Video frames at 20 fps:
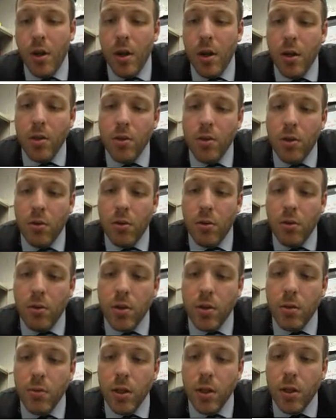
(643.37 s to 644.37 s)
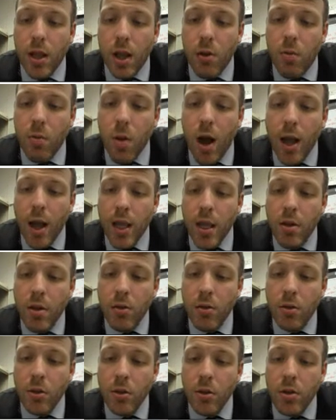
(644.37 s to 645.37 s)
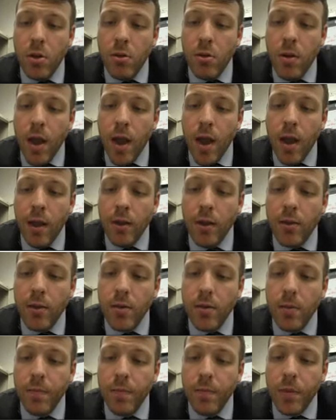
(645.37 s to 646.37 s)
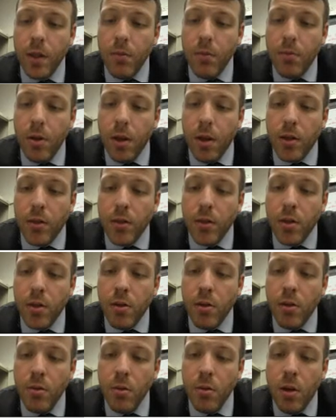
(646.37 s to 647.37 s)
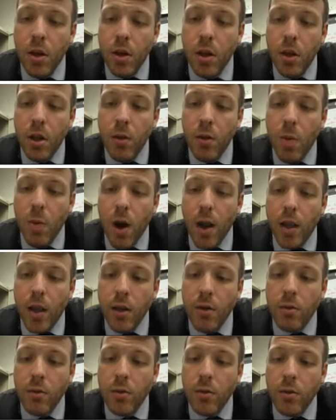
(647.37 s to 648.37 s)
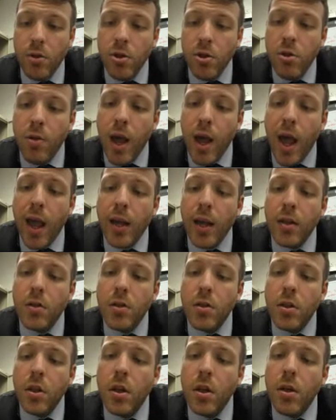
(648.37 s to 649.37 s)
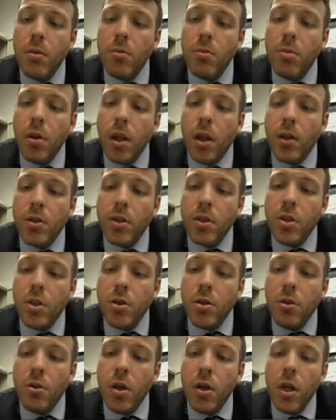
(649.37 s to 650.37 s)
So something like y equals 2x plus 2 and y equals 2x plus 2.